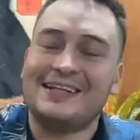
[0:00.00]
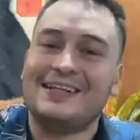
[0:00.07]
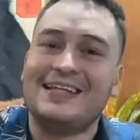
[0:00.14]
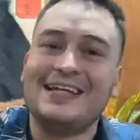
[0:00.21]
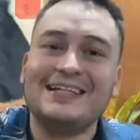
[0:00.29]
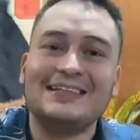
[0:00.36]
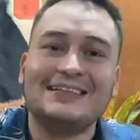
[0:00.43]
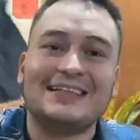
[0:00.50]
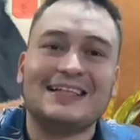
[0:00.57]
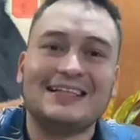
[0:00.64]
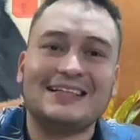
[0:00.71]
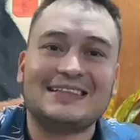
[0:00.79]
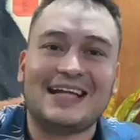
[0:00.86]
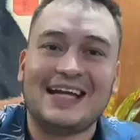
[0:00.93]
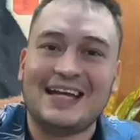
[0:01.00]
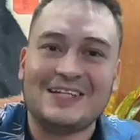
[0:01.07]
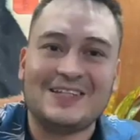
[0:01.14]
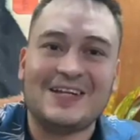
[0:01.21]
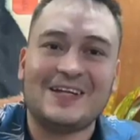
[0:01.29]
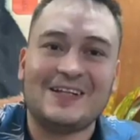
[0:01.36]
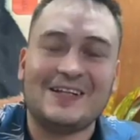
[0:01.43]
This is a
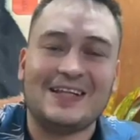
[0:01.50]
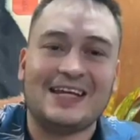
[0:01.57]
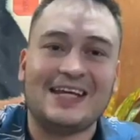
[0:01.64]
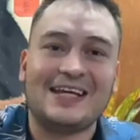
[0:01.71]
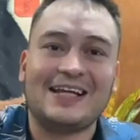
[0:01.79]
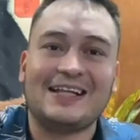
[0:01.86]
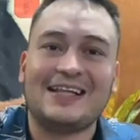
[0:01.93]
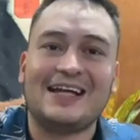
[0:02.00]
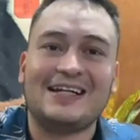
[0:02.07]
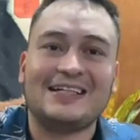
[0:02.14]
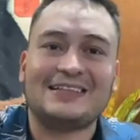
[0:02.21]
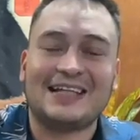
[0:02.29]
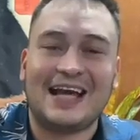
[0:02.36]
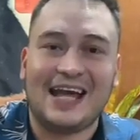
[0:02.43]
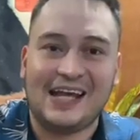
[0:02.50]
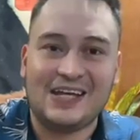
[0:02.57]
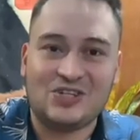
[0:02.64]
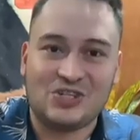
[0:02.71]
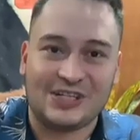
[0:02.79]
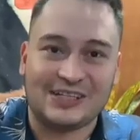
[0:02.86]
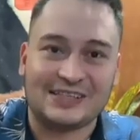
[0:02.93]
technique that is
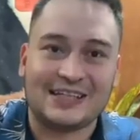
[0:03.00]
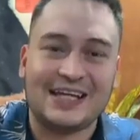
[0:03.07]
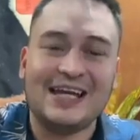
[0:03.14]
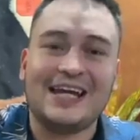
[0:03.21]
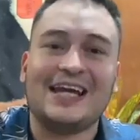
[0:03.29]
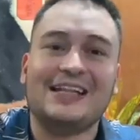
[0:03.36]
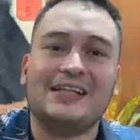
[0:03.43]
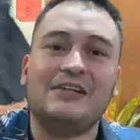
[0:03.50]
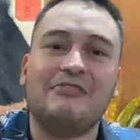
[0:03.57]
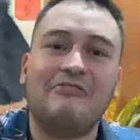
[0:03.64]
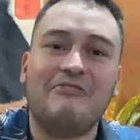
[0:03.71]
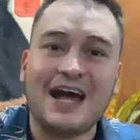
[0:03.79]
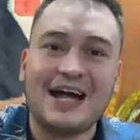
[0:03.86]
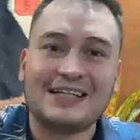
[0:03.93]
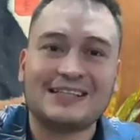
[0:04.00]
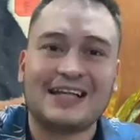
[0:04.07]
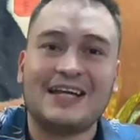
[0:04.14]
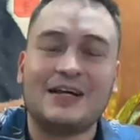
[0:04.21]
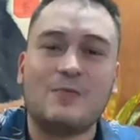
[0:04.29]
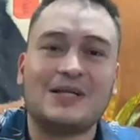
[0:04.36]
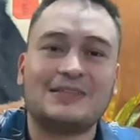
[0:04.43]
ancient, and in fact,
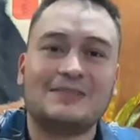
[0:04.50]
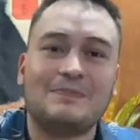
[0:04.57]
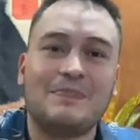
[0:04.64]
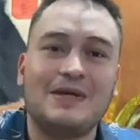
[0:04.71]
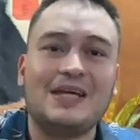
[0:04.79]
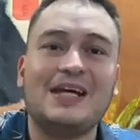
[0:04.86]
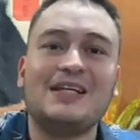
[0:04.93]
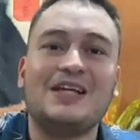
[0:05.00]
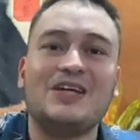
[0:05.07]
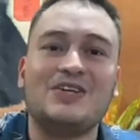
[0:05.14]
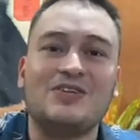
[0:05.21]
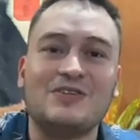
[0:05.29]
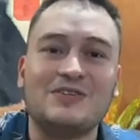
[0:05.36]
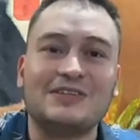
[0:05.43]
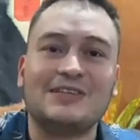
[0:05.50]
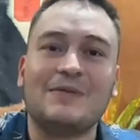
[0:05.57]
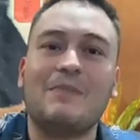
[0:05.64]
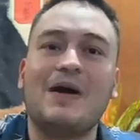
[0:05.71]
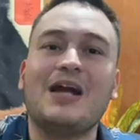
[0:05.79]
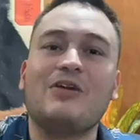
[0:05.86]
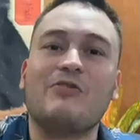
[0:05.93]
it was being used
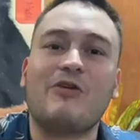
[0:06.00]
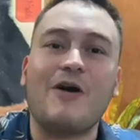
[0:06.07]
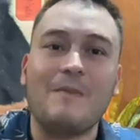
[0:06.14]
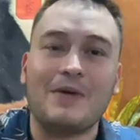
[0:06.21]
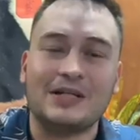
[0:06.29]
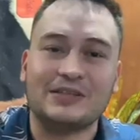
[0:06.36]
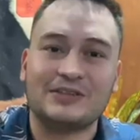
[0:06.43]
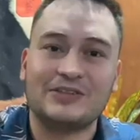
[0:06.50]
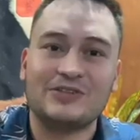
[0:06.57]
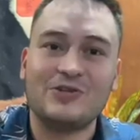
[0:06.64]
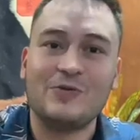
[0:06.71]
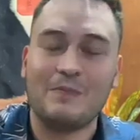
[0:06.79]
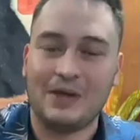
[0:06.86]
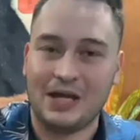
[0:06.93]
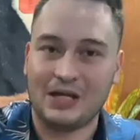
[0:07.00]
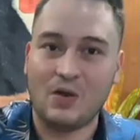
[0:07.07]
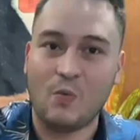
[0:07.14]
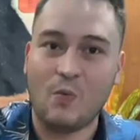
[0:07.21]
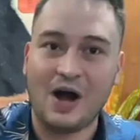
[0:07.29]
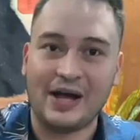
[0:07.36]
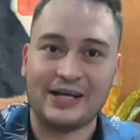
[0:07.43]
by Romans to make
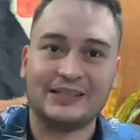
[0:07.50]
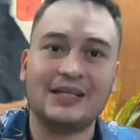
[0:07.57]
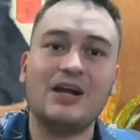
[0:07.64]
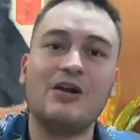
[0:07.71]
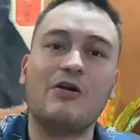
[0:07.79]
wines.